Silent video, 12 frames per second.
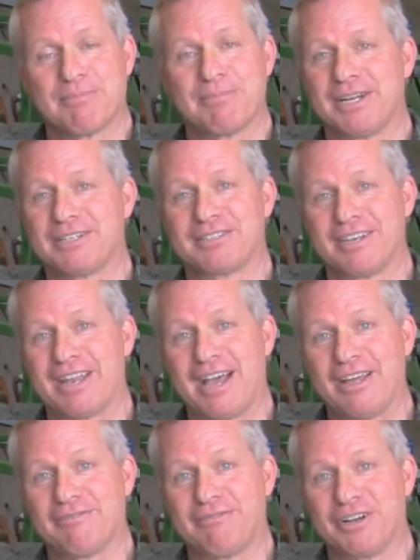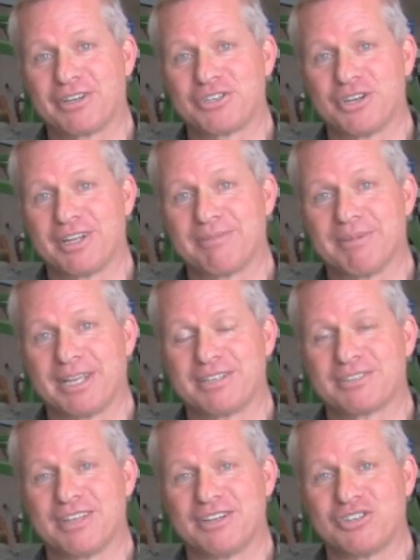but it's a non-functioning
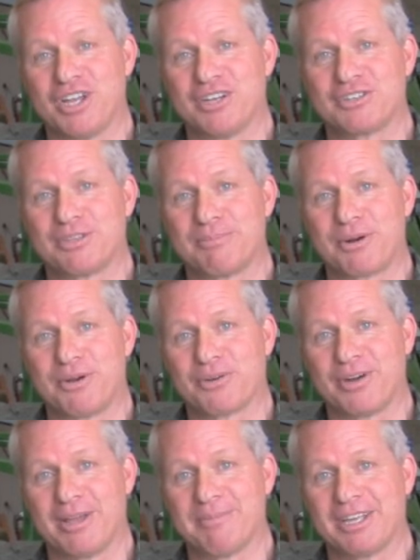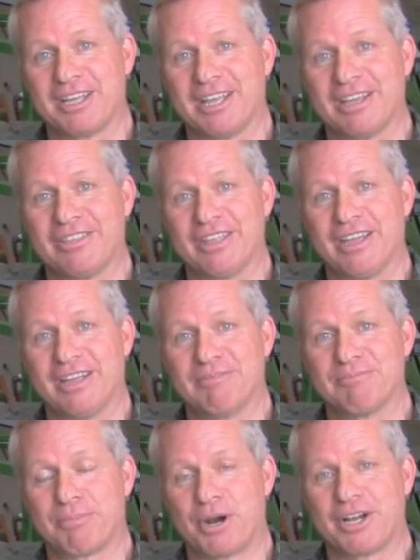because they changed the programming and they
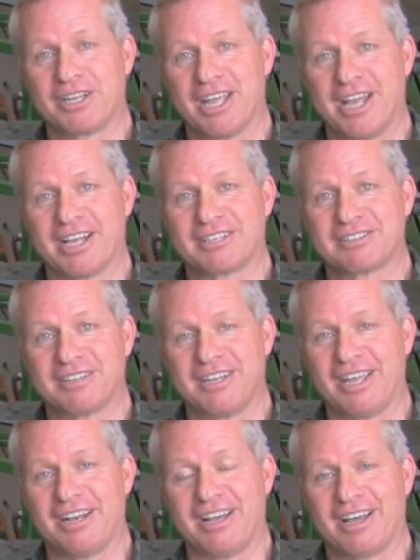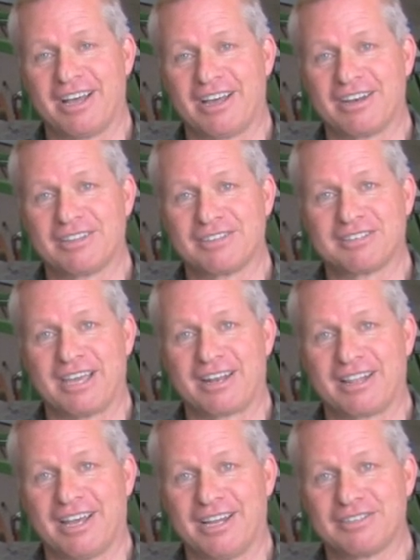broadcast the data out of the
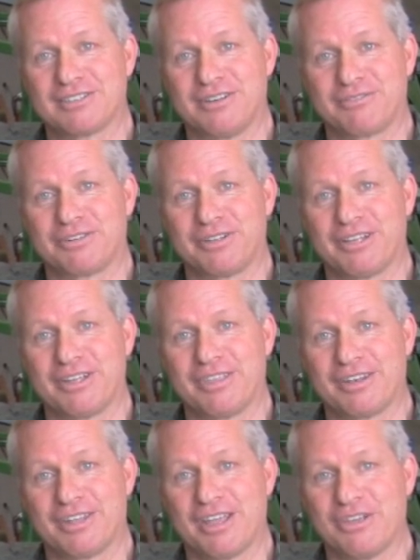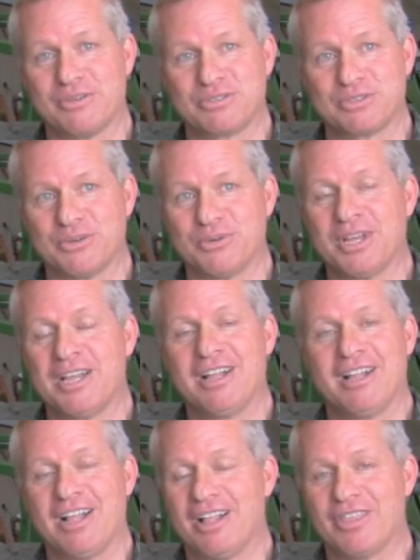satellites differently than they used to
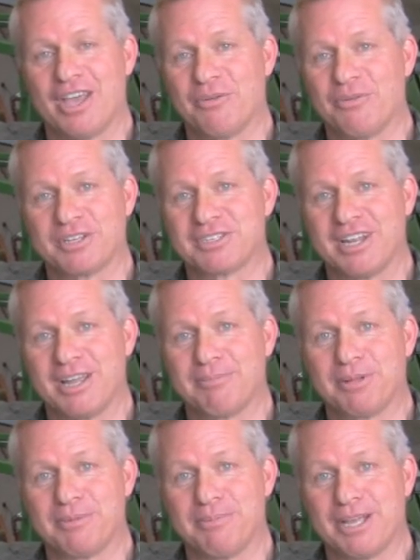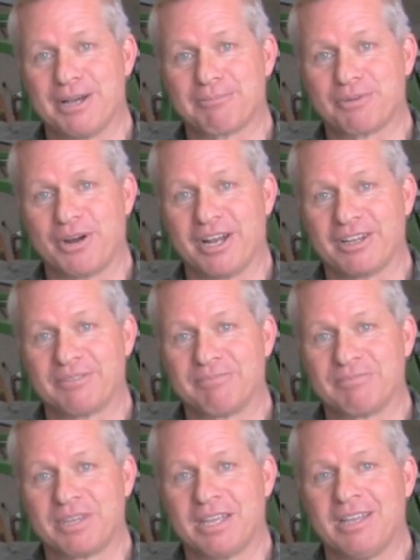and that wasn't able to be upgraded.
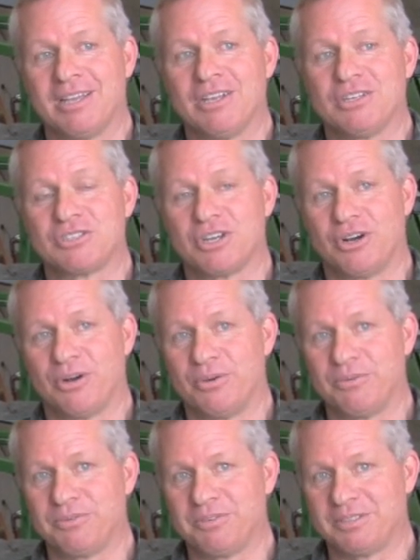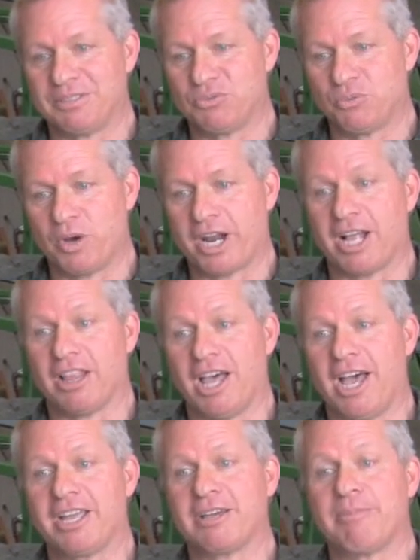So what I
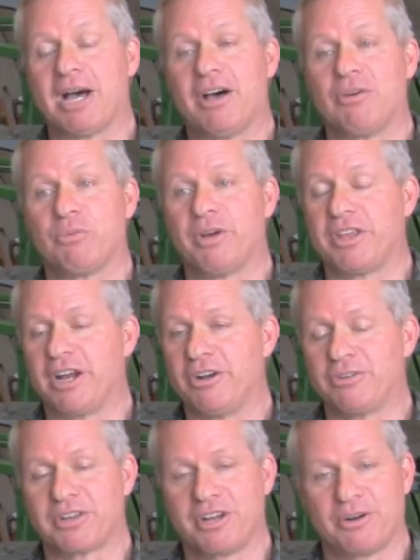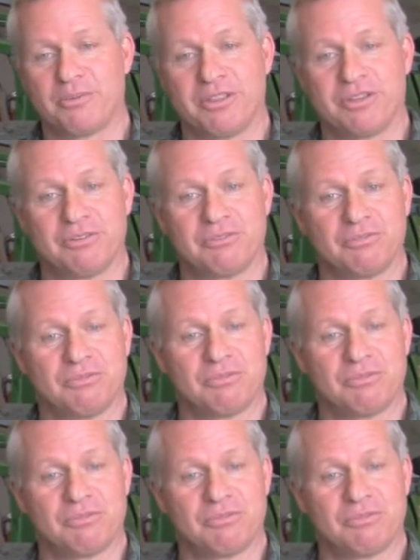like about whether I don't care whether